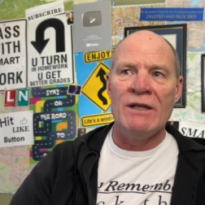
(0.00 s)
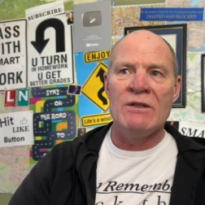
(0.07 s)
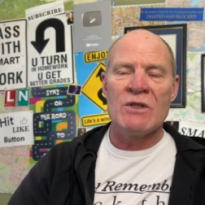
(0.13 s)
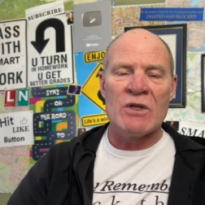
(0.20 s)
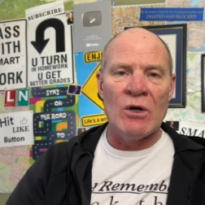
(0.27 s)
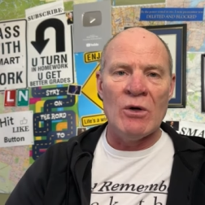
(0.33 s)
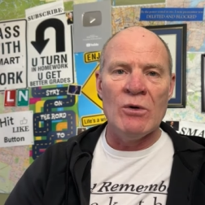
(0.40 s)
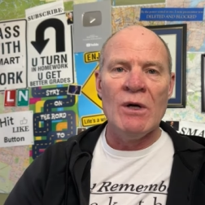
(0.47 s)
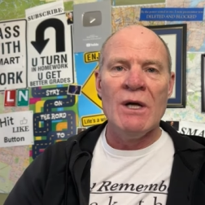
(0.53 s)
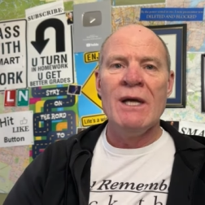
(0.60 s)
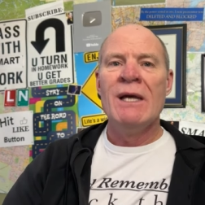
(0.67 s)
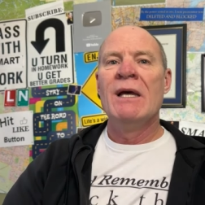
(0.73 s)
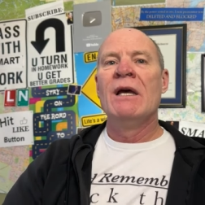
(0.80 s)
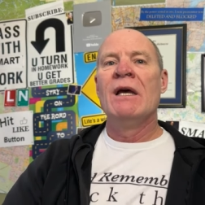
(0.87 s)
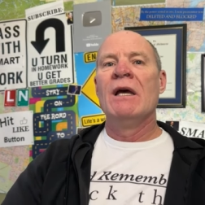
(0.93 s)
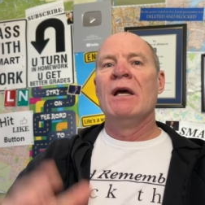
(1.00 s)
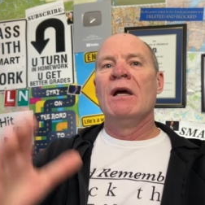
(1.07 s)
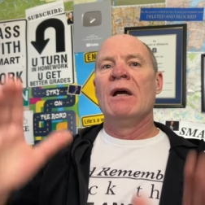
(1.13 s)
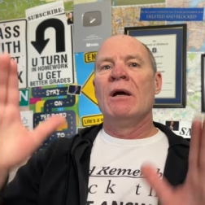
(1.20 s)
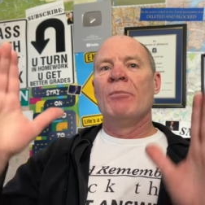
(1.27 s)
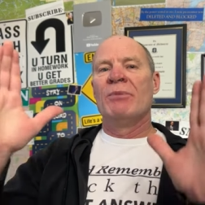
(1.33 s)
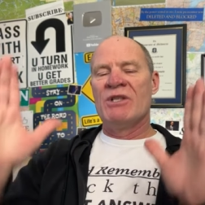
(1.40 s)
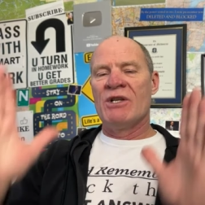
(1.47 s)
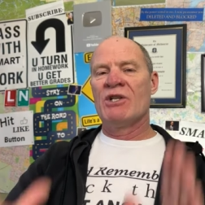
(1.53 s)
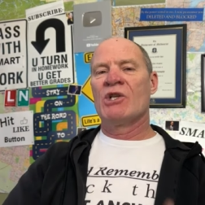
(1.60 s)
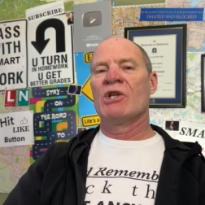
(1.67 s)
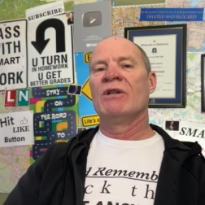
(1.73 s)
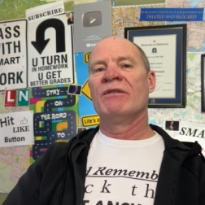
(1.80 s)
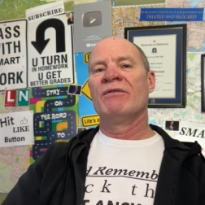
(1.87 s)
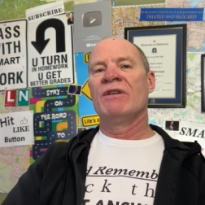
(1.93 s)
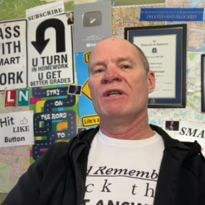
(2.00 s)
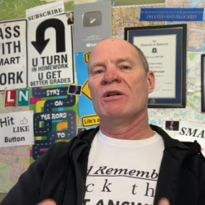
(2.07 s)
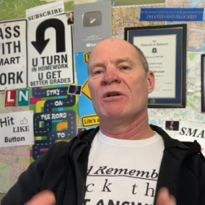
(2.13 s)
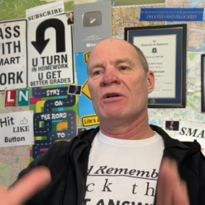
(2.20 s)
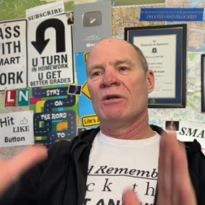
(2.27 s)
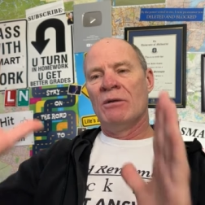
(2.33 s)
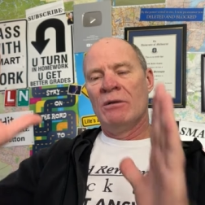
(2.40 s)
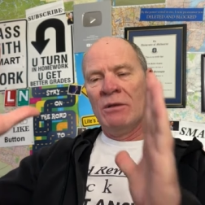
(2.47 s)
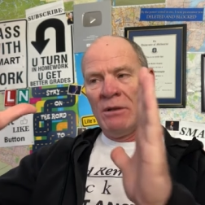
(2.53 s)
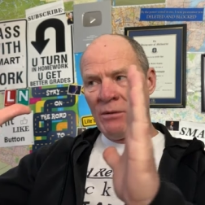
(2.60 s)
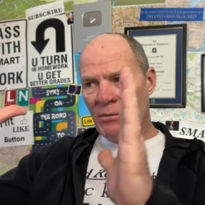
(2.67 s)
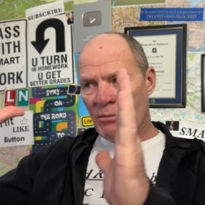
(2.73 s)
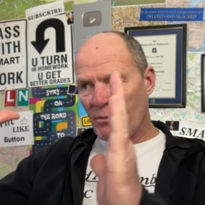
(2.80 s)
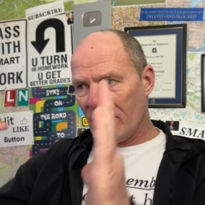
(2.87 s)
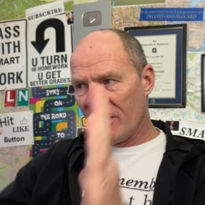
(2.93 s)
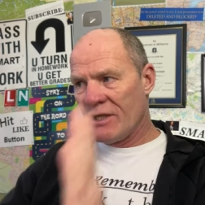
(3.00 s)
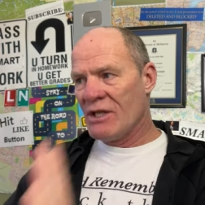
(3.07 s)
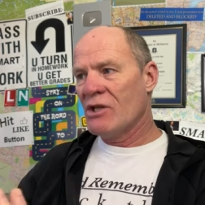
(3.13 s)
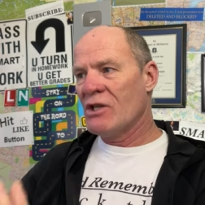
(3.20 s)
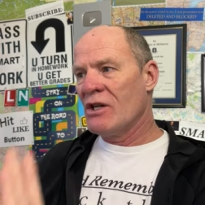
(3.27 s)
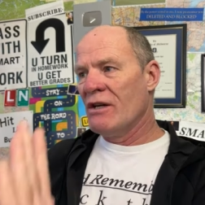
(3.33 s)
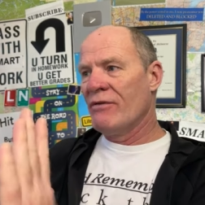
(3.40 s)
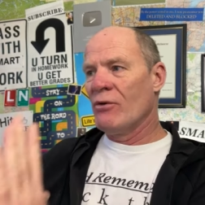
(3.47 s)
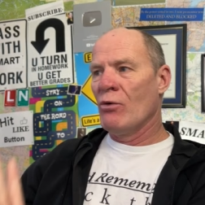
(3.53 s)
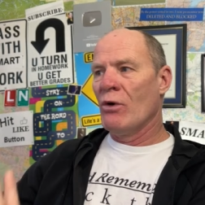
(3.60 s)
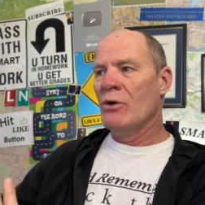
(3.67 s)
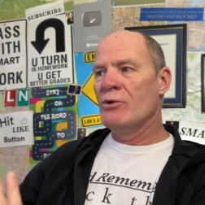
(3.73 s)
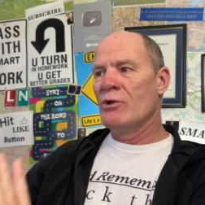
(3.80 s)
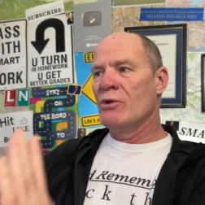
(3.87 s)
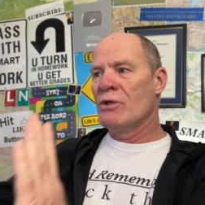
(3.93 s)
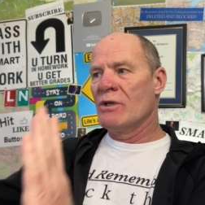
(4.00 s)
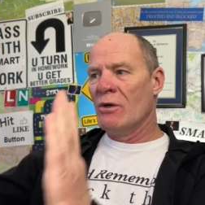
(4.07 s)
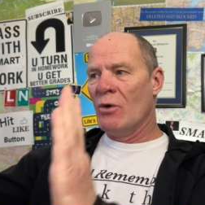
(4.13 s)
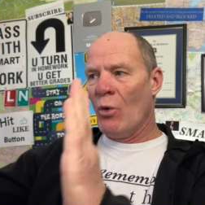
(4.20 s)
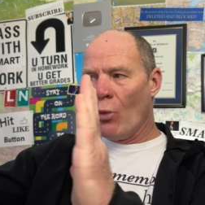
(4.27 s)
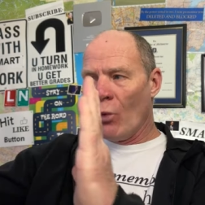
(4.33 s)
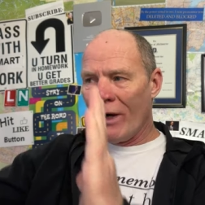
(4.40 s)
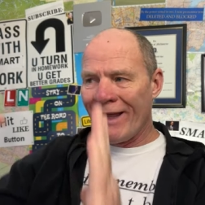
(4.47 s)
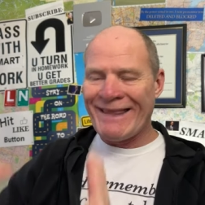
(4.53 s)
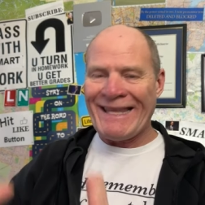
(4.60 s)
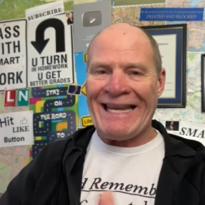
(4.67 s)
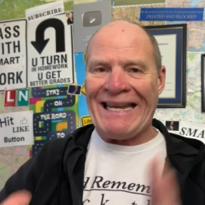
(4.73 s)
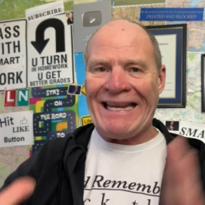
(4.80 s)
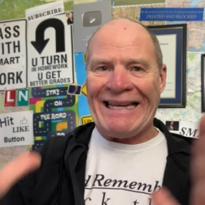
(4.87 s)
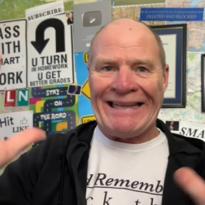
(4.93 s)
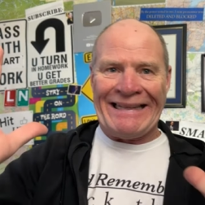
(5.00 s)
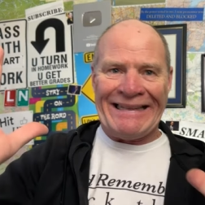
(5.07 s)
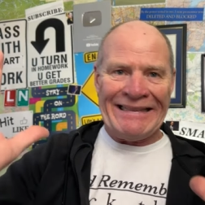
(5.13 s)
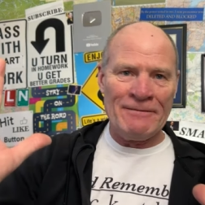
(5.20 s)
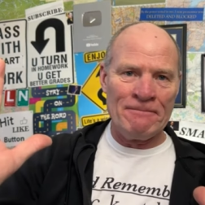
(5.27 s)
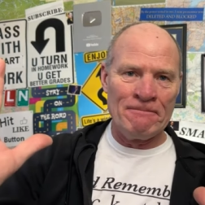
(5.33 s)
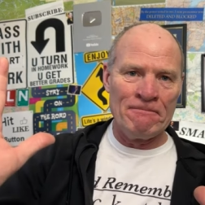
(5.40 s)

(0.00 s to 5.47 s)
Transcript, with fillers: So, position of the vehicle, position of the road user within